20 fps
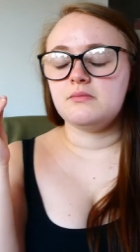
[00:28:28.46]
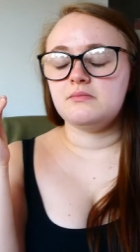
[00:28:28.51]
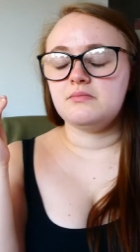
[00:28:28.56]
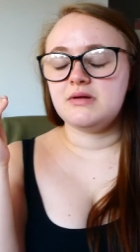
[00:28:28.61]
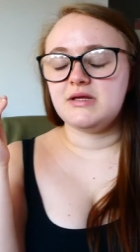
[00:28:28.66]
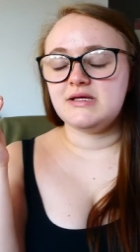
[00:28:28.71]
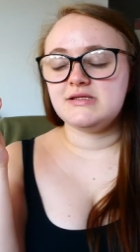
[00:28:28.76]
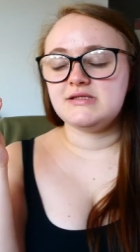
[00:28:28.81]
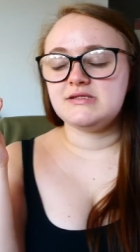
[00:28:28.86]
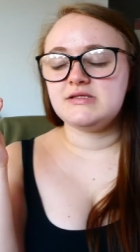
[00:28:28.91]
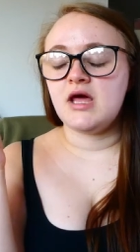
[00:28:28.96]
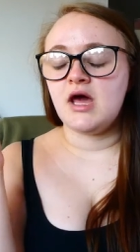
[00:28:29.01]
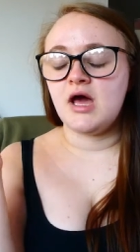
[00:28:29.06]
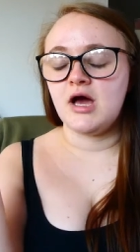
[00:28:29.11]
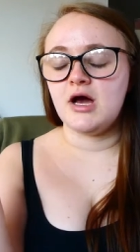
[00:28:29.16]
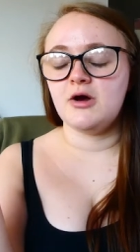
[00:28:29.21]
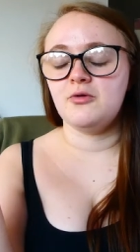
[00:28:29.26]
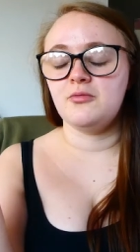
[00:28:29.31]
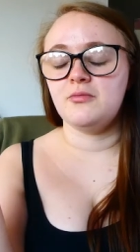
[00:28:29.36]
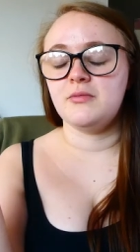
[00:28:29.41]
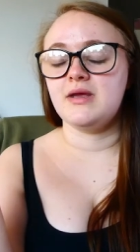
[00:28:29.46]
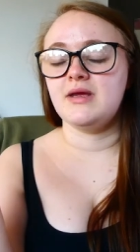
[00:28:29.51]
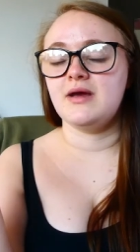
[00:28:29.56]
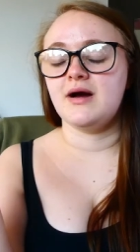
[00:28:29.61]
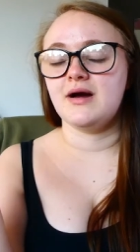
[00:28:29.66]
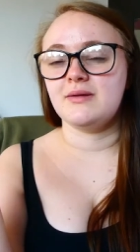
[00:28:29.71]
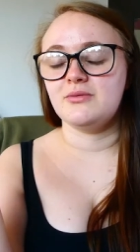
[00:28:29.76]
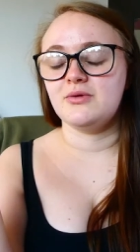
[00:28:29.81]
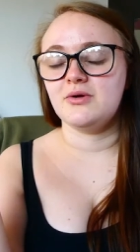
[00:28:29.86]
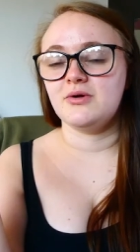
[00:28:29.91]
please tell me
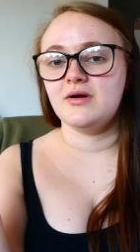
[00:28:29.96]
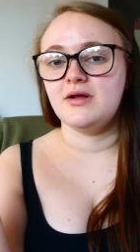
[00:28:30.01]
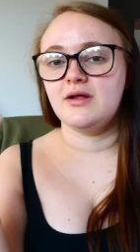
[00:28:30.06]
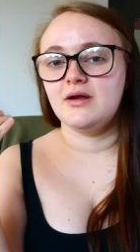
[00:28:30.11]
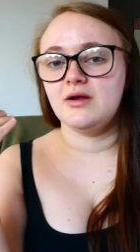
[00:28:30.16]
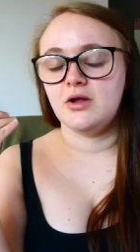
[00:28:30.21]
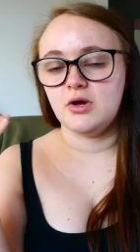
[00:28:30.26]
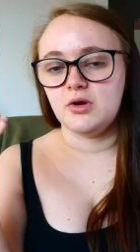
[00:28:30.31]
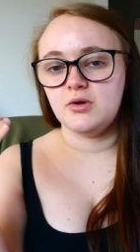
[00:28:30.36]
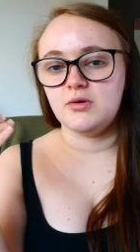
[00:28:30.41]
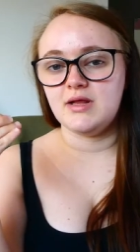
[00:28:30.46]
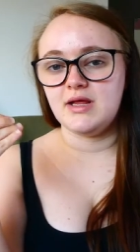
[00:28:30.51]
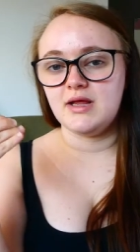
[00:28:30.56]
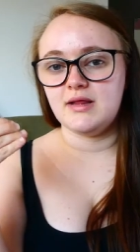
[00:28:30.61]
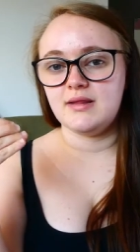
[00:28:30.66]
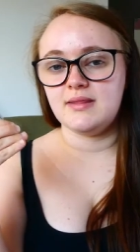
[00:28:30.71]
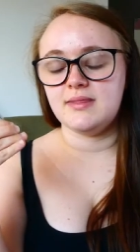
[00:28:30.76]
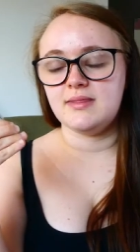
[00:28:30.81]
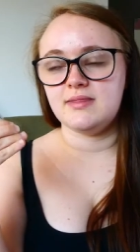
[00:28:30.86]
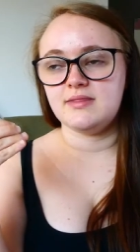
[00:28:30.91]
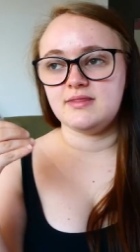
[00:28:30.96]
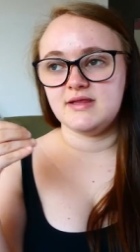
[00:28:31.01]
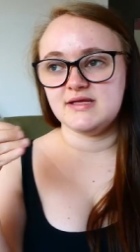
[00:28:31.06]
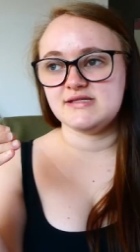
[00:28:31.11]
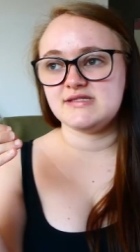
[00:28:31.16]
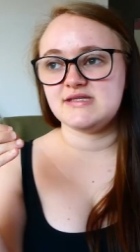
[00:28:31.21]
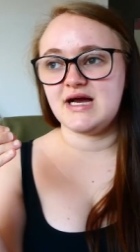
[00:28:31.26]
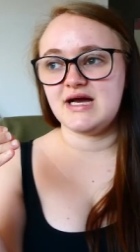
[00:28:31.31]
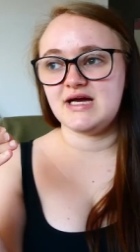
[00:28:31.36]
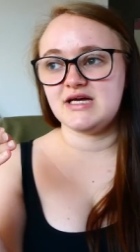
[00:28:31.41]
I'm not alone in
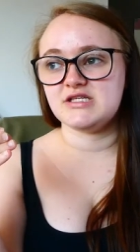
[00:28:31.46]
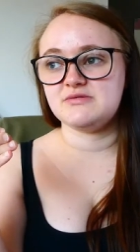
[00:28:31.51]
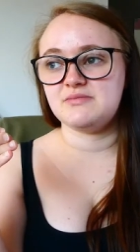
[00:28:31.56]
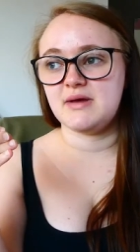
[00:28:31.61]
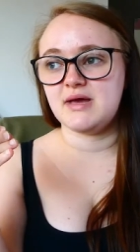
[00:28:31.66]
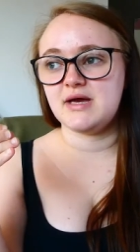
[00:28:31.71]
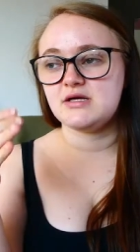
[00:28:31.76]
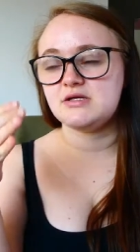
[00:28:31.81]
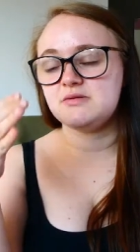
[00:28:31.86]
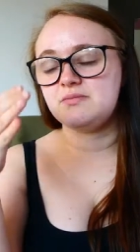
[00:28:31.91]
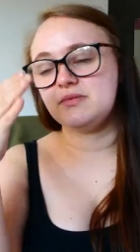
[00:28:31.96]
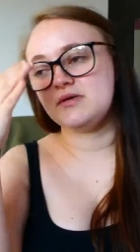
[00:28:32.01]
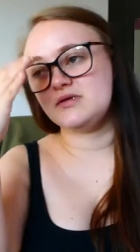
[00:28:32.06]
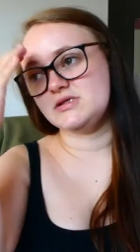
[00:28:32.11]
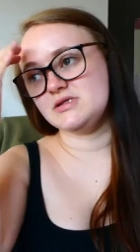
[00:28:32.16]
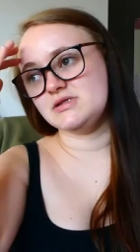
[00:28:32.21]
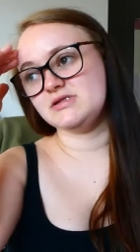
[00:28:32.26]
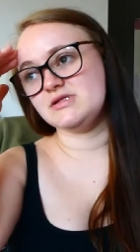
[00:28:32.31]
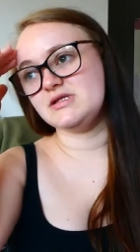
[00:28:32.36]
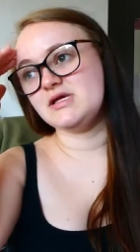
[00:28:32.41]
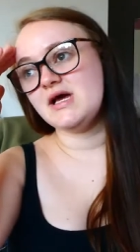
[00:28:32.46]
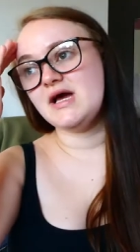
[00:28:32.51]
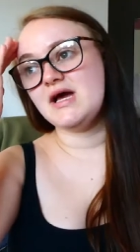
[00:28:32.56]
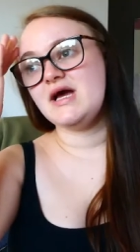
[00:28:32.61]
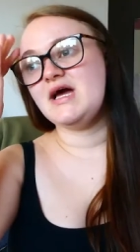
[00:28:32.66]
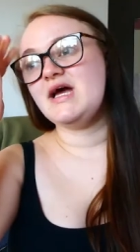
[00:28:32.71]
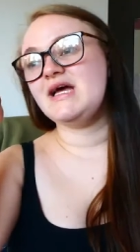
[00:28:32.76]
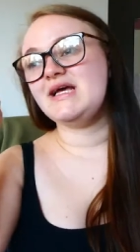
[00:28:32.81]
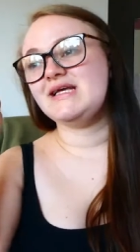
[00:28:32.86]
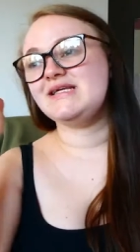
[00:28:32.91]
this aspect because
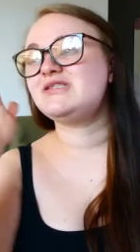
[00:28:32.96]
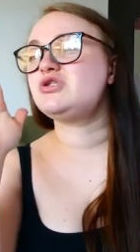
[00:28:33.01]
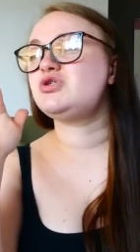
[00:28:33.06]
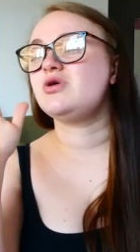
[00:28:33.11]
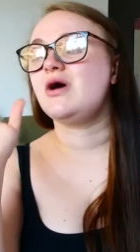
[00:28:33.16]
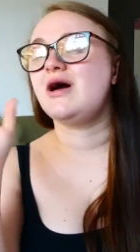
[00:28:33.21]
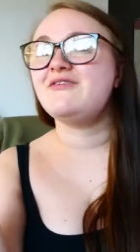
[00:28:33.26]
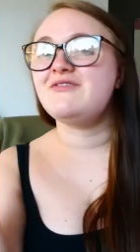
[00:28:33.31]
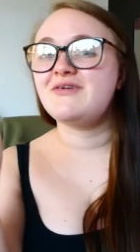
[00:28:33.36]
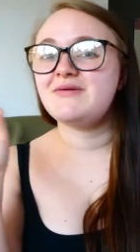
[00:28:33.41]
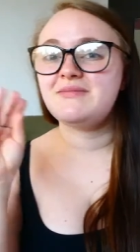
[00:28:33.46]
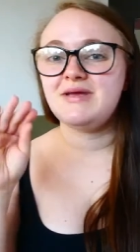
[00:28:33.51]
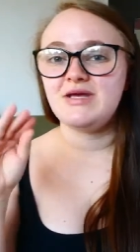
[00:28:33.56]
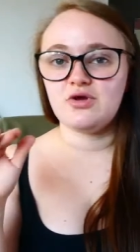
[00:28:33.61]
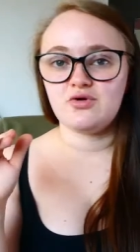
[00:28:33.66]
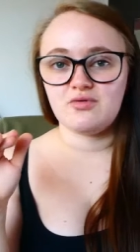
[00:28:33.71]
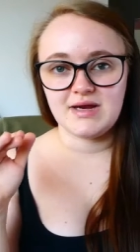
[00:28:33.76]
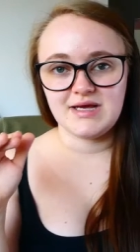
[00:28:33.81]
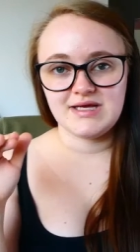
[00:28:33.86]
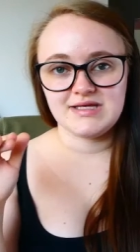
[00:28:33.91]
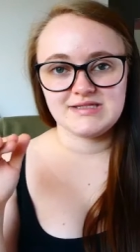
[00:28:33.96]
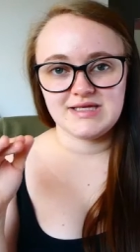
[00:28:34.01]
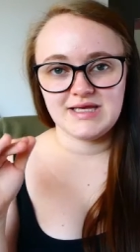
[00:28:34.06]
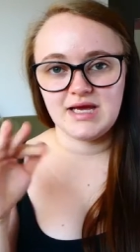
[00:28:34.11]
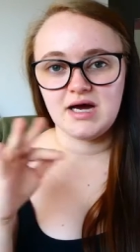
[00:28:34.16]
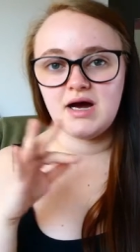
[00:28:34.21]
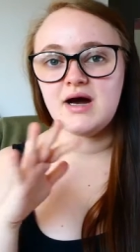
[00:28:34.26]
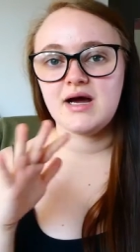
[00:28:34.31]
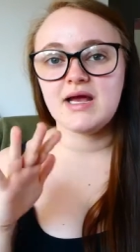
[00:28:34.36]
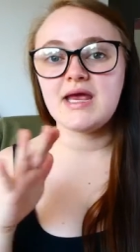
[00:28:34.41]
it's driving me
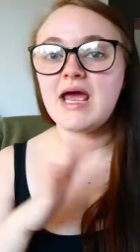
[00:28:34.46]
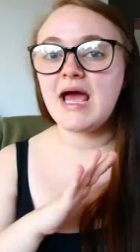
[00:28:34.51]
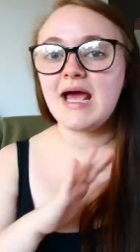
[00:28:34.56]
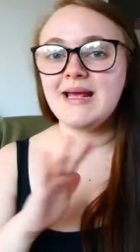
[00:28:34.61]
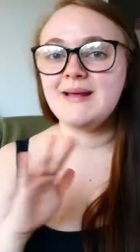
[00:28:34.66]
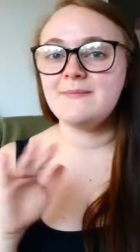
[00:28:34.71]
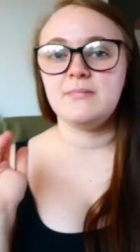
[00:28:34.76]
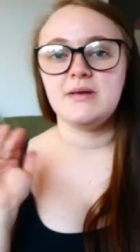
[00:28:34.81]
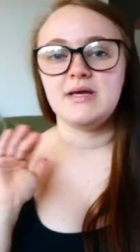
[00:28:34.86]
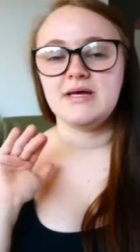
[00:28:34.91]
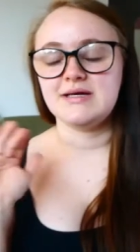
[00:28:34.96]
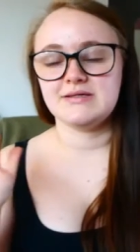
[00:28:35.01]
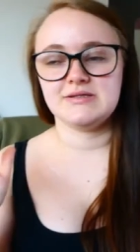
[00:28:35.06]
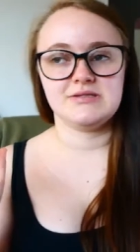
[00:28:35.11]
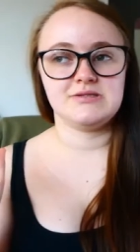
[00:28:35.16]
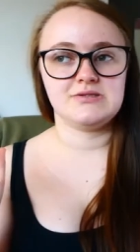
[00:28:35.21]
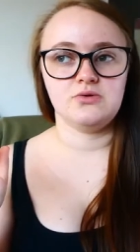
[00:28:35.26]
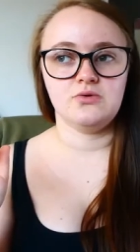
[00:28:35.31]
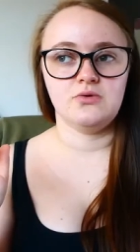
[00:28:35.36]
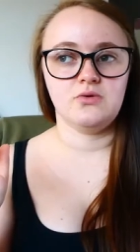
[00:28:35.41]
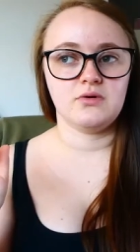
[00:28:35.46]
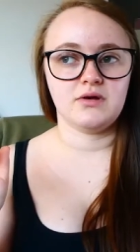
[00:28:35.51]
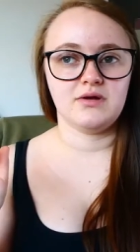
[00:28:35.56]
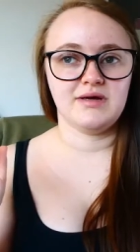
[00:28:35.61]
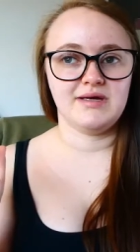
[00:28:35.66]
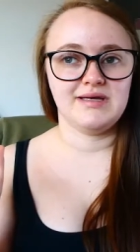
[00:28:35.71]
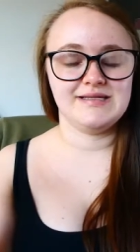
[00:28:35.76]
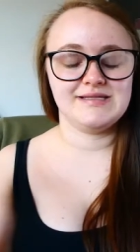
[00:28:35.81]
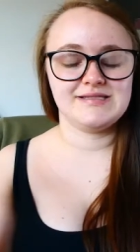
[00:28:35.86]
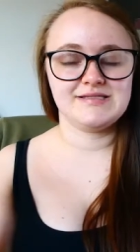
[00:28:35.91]
crazy. I hate being
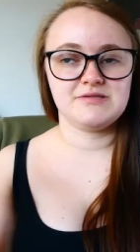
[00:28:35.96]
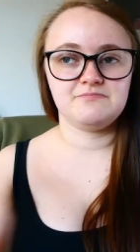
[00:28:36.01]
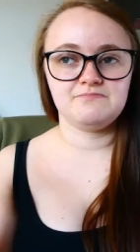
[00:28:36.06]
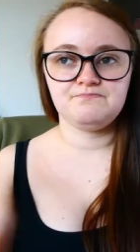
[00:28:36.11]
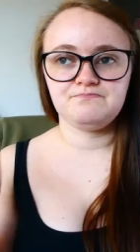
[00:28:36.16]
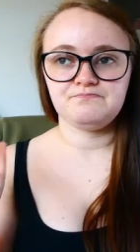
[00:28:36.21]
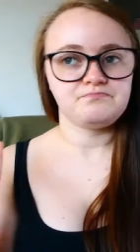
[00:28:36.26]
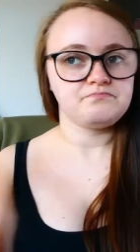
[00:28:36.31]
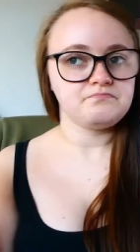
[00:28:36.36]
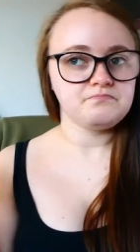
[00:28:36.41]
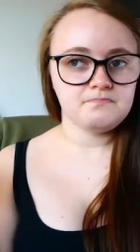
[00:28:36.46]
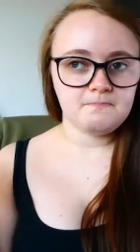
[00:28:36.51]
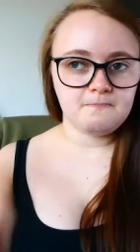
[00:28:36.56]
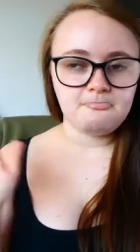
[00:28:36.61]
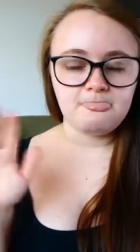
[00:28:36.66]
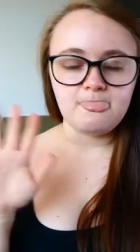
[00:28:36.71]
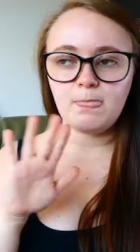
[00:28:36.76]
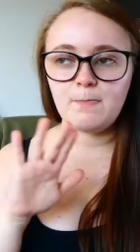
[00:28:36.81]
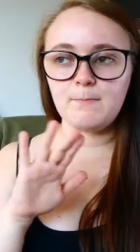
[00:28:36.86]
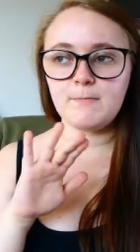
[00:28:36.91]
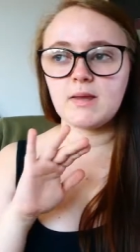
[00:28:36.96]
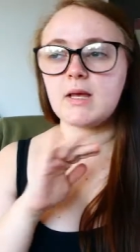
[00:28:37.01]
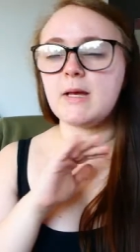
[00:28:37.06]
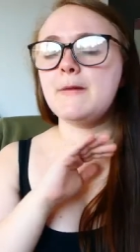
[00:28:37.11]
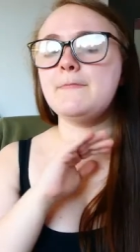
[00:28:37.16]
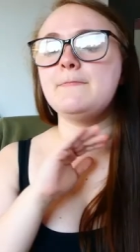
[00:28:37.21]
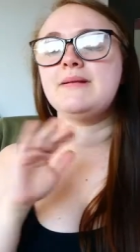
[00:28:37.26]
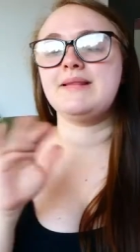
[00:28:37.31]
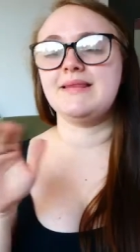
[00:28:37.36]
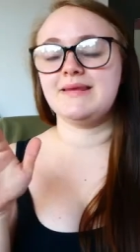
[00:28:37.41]
disorganized
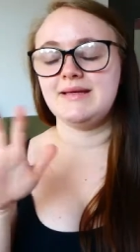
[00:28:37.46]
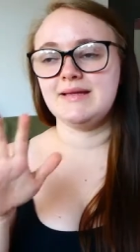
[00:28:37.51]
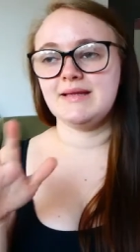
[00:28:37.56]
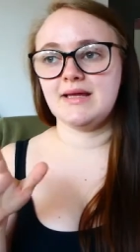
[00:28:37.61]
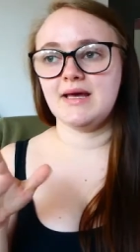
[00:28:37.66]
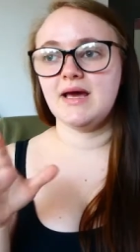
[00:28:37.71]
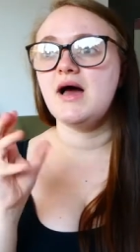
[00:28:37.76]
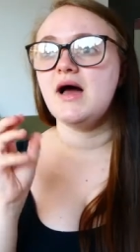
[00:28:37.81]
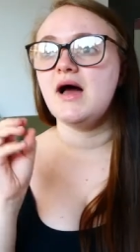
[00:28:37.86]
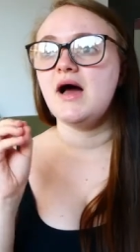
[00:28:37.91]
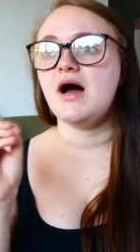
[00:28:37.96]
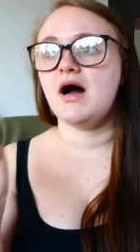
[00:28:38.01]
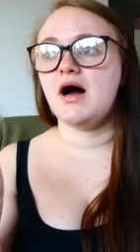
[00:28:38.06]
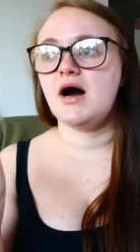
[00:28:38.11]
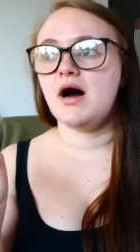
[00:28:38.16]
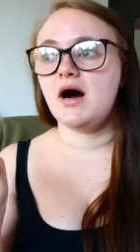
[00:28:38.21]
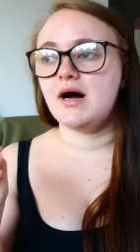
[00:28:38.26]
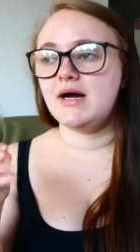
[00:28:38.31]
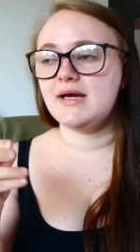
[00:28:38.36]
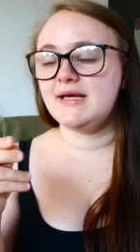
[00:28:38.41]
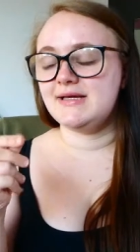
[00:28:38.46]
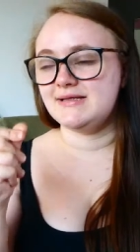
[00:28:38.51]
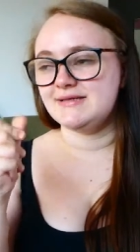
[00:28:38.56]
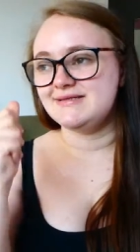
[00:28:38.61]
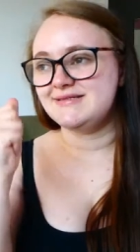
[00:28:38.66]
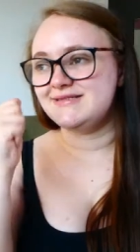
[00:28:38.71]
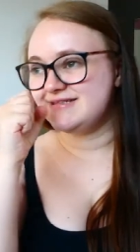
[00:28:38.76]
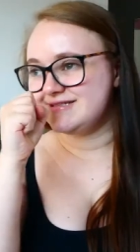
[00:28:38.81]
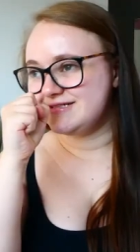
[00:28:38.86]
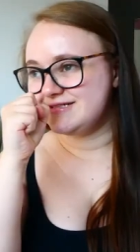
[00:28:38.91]
completely. I